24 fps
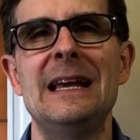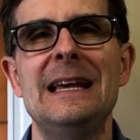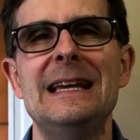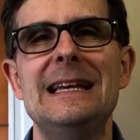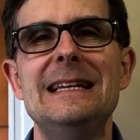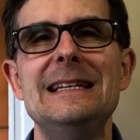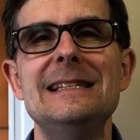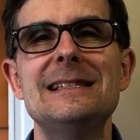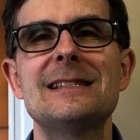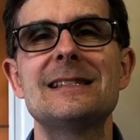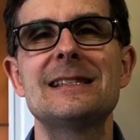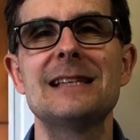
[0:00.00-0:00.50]

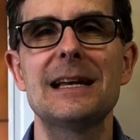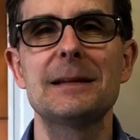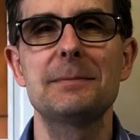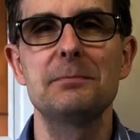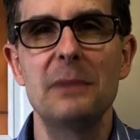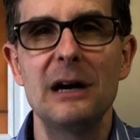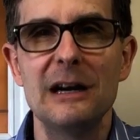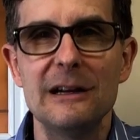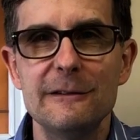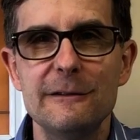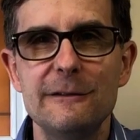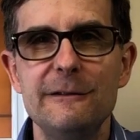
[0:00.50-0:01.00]
He set
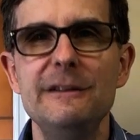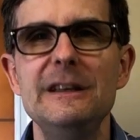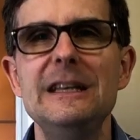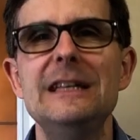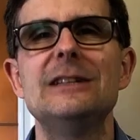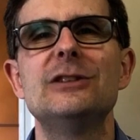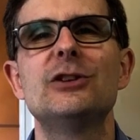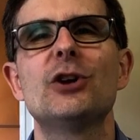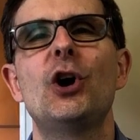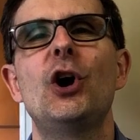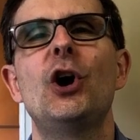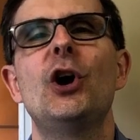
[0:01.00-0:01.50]
my
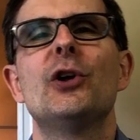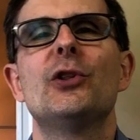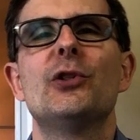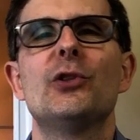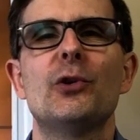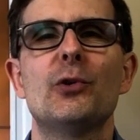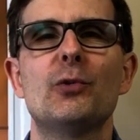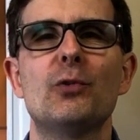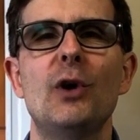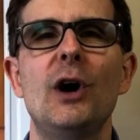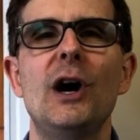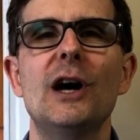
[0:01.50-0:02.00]
feet on
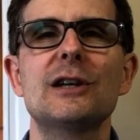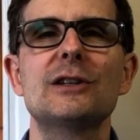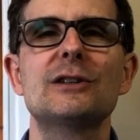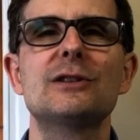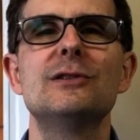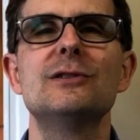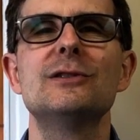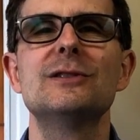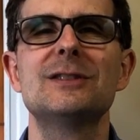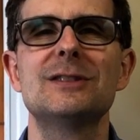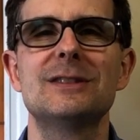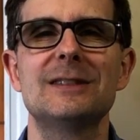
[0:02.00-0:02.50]
the rock
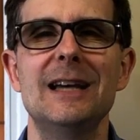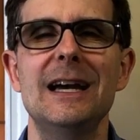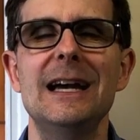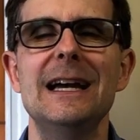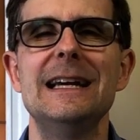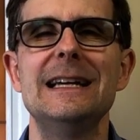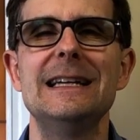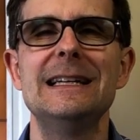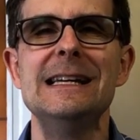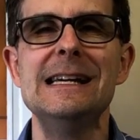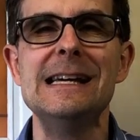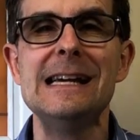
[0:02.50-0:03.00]
to
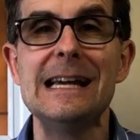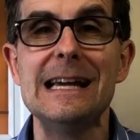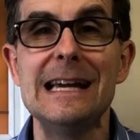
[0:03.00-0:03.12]
stay.